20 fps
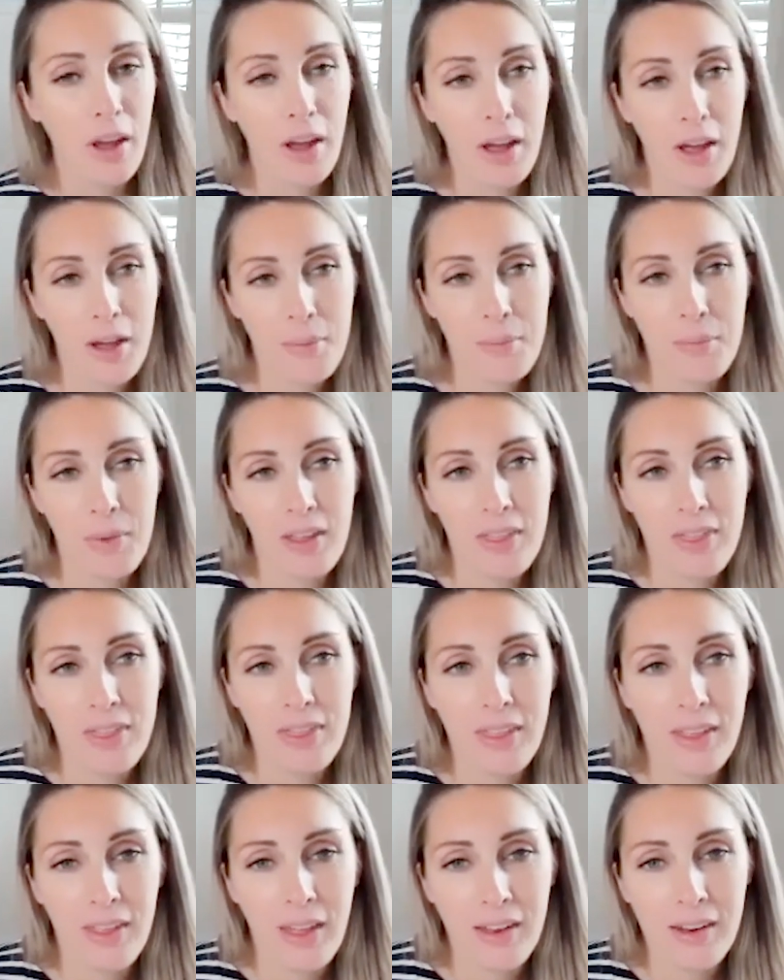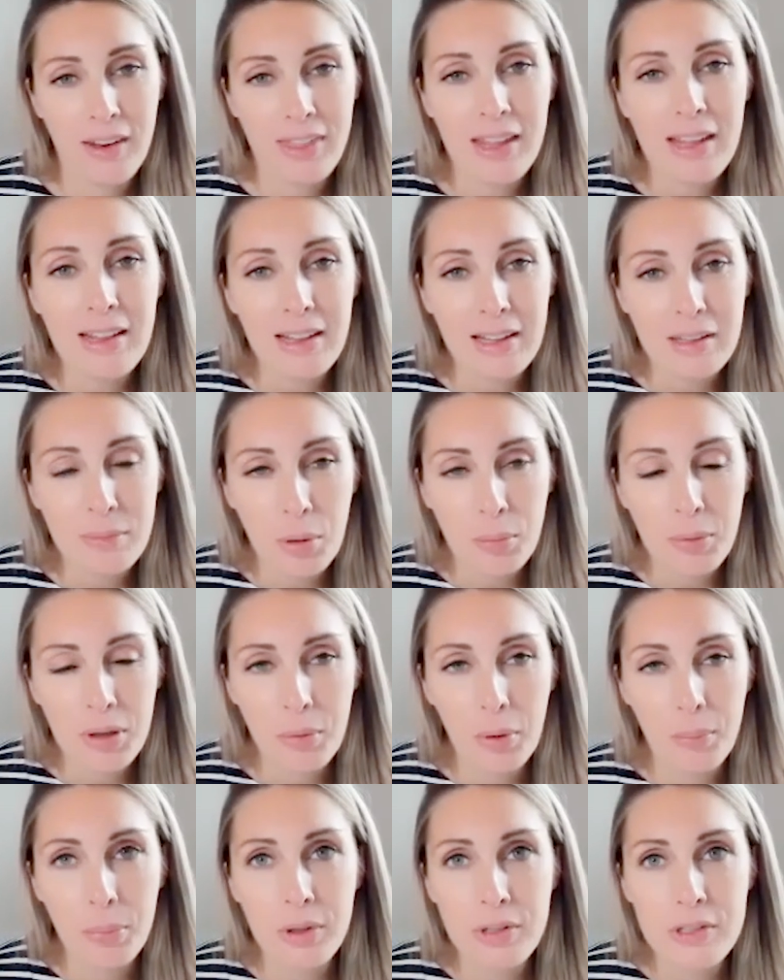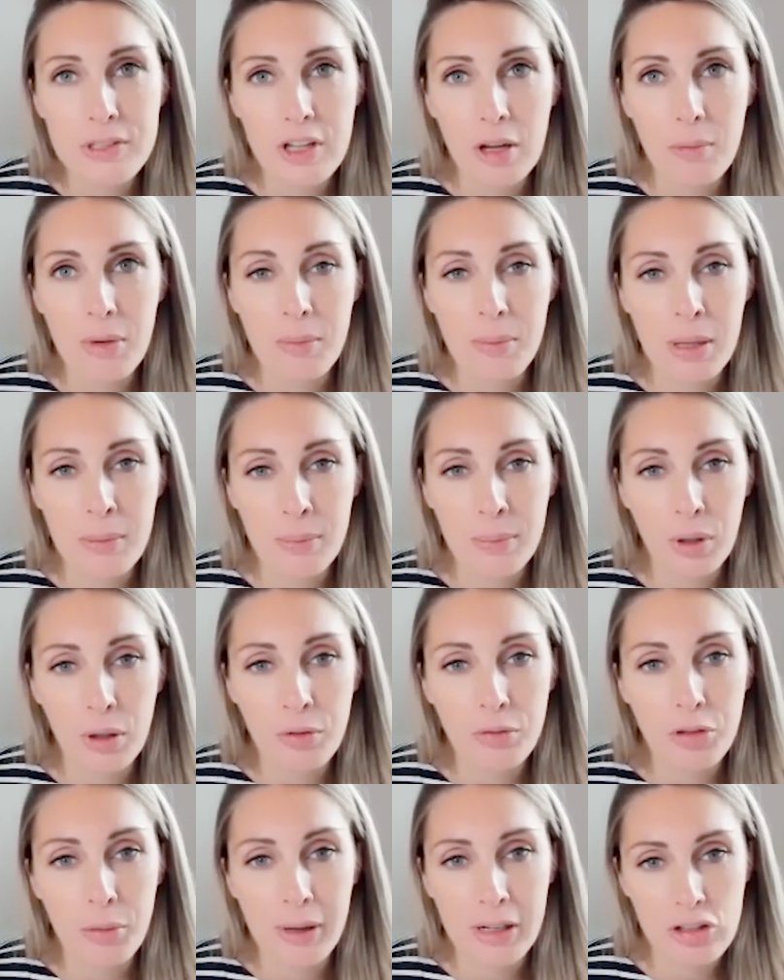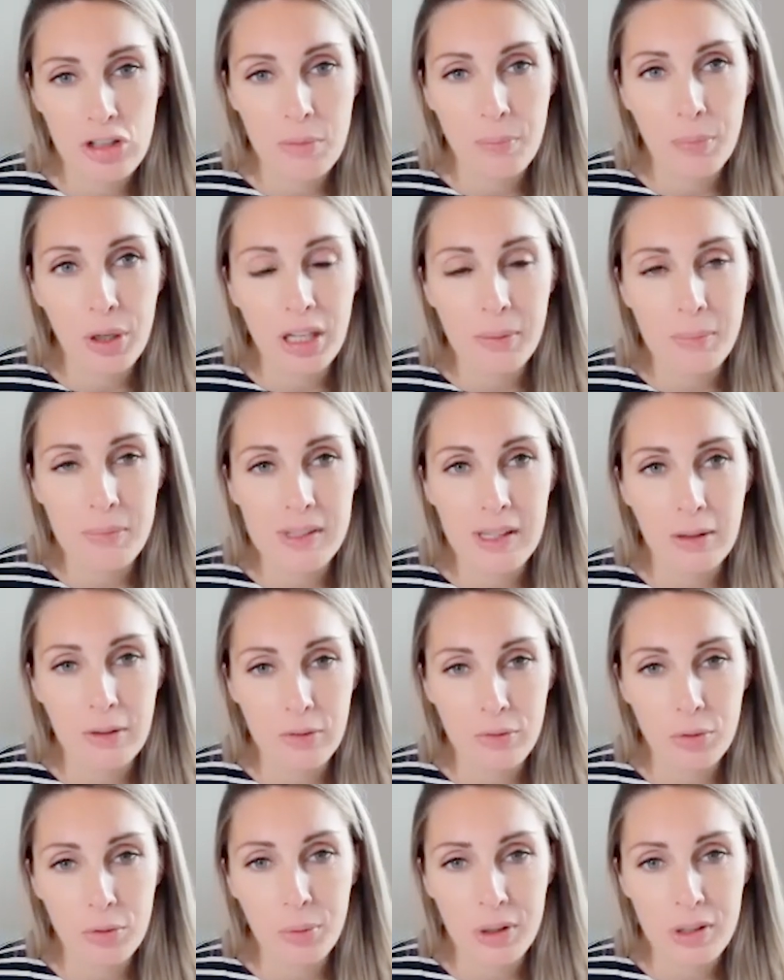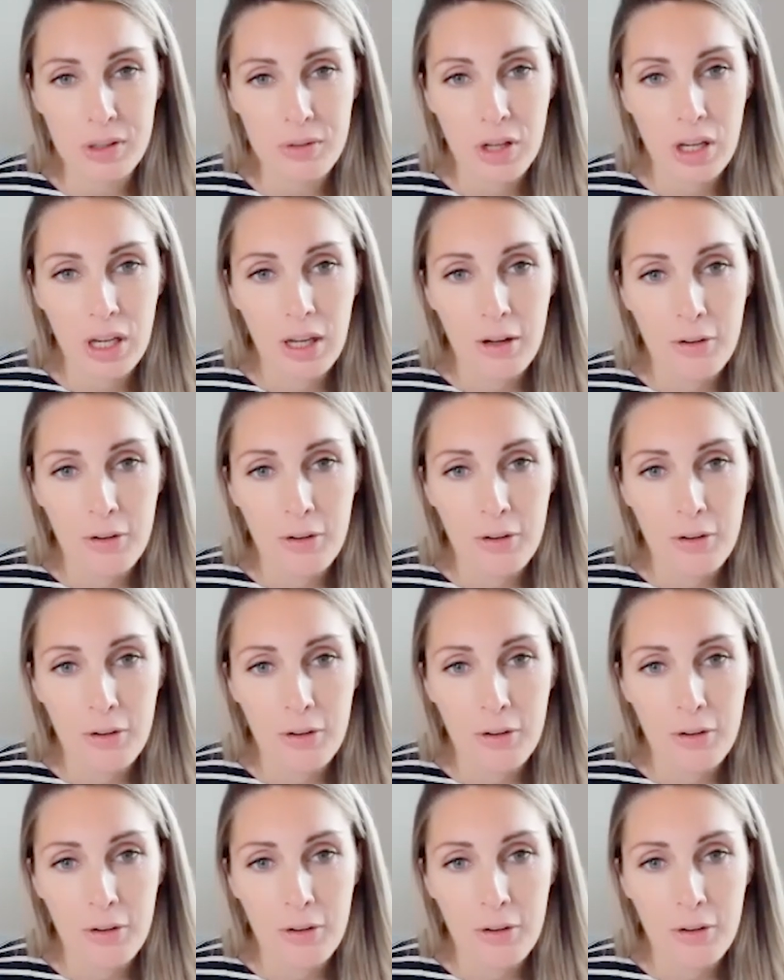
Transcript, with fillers: Um, and I think that's probably what puts so many people off from actually putting themselves forward